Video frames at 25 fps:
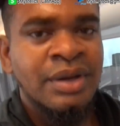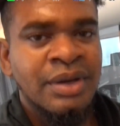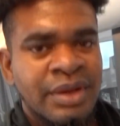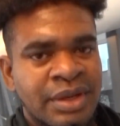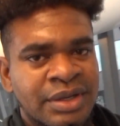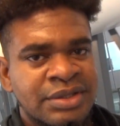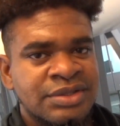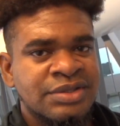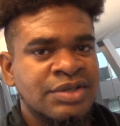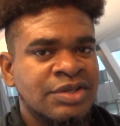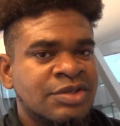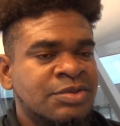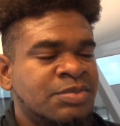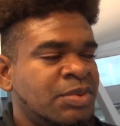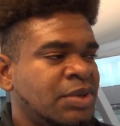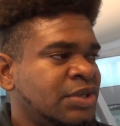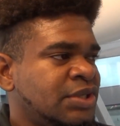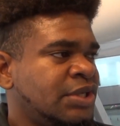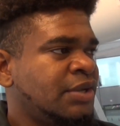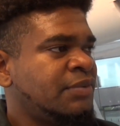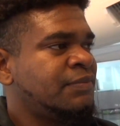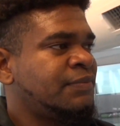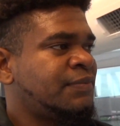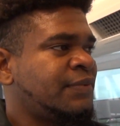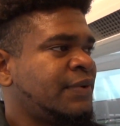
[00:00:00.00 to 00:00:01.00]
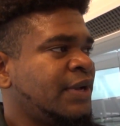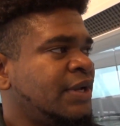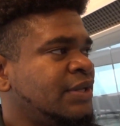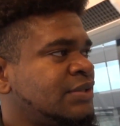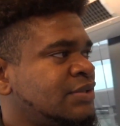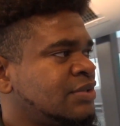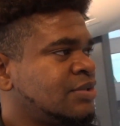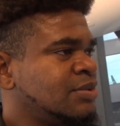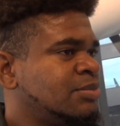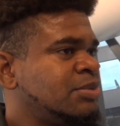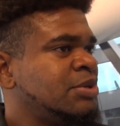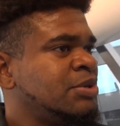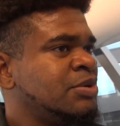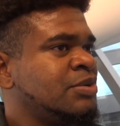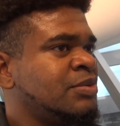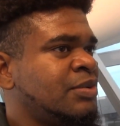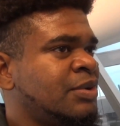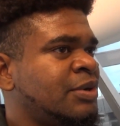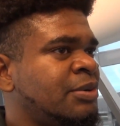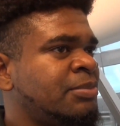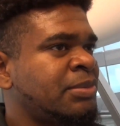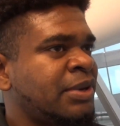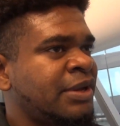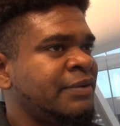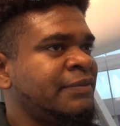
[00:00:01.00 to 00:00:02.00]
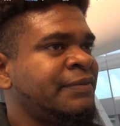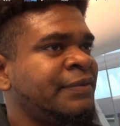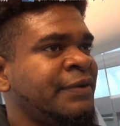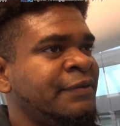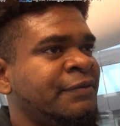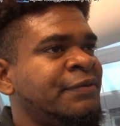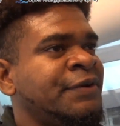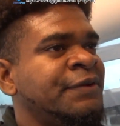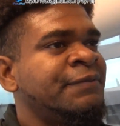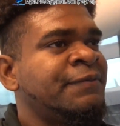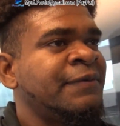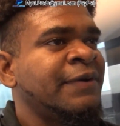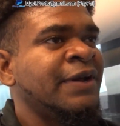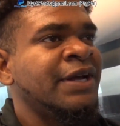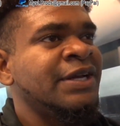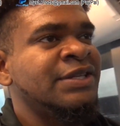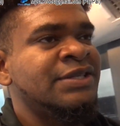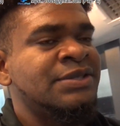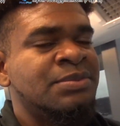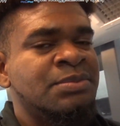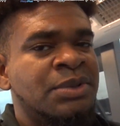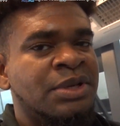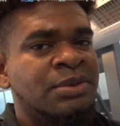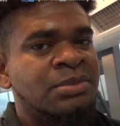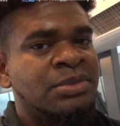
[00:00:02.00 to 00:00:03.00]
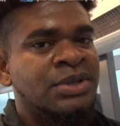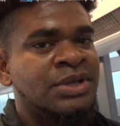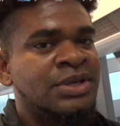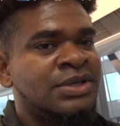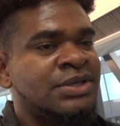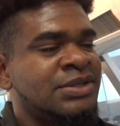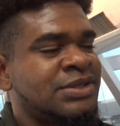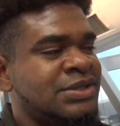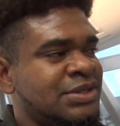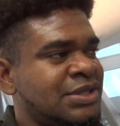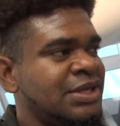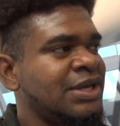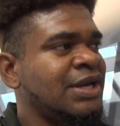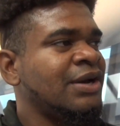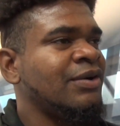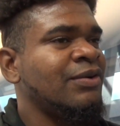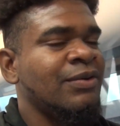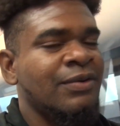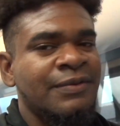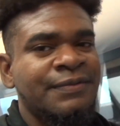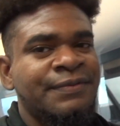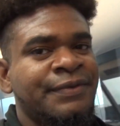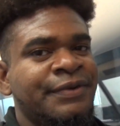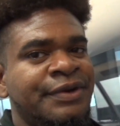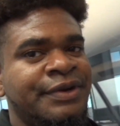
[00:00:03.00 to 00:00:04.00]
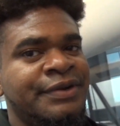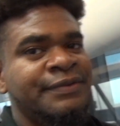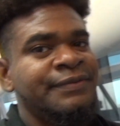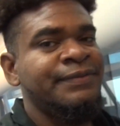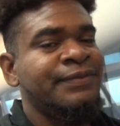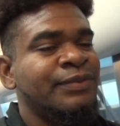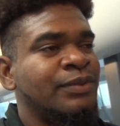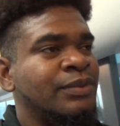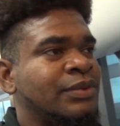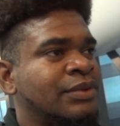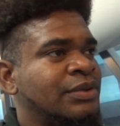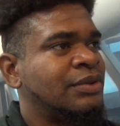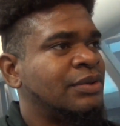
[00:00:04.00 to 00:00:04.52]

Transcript: I suspect them flights could be one of my favorite flights man because they are offering food